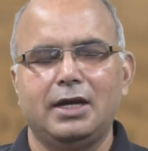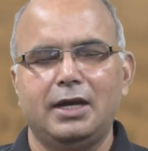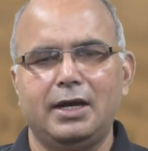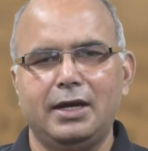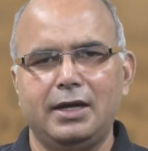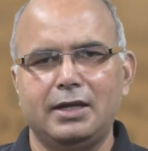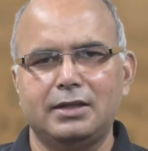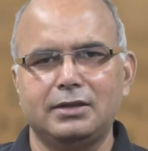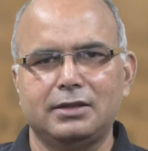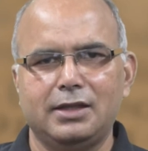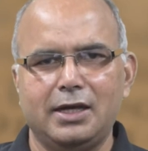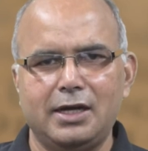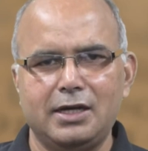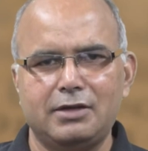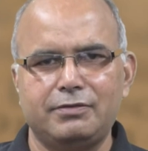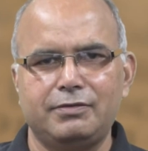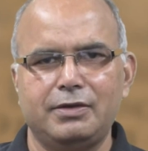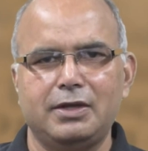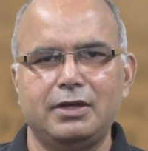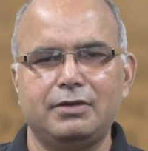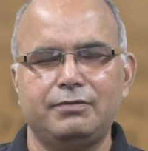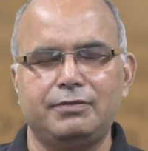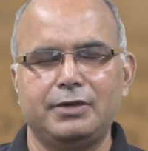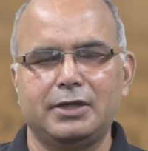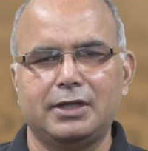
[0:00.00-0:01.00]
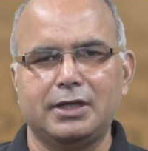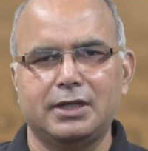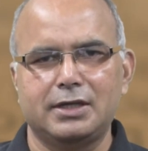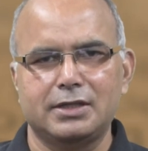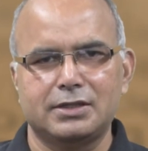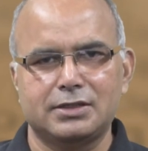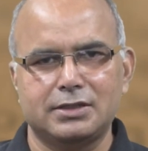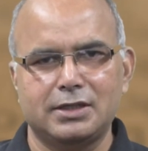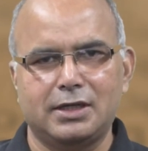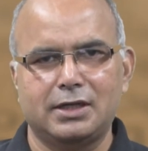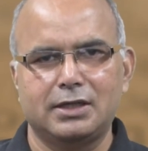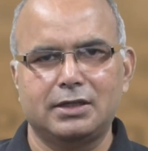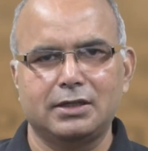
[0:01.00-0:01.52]
and that way we can
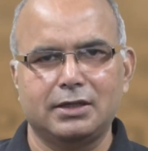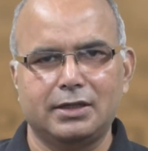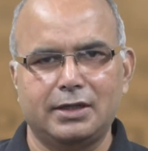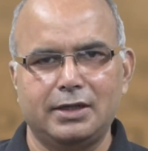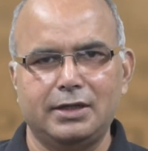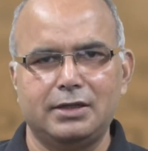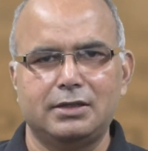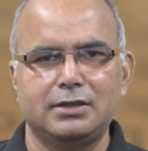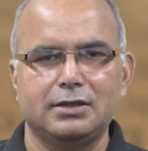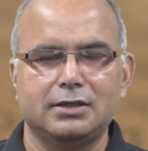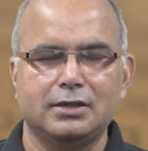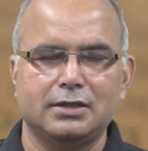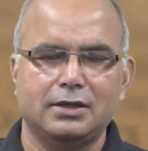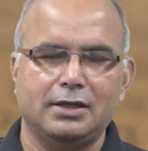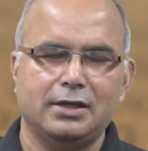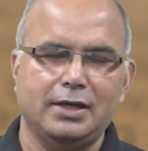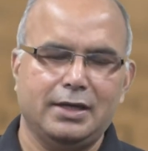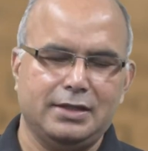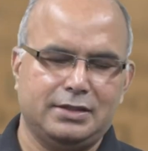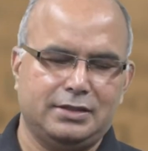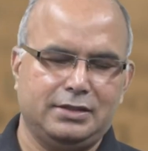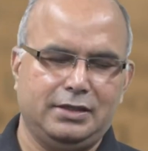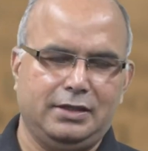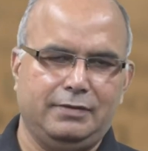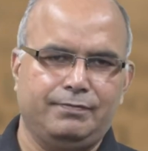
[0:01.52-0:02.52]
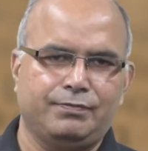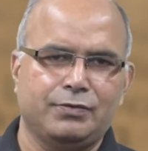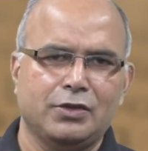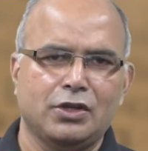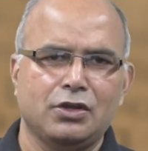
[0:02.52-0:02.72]
start a great essay.